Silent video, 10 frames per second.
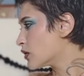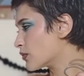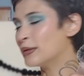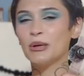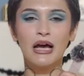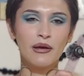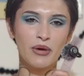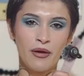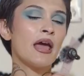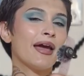right behind
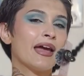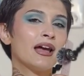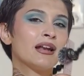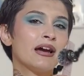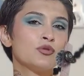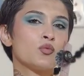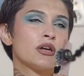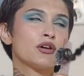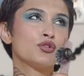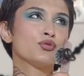me. And I was
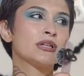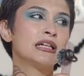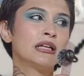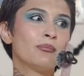wearing a green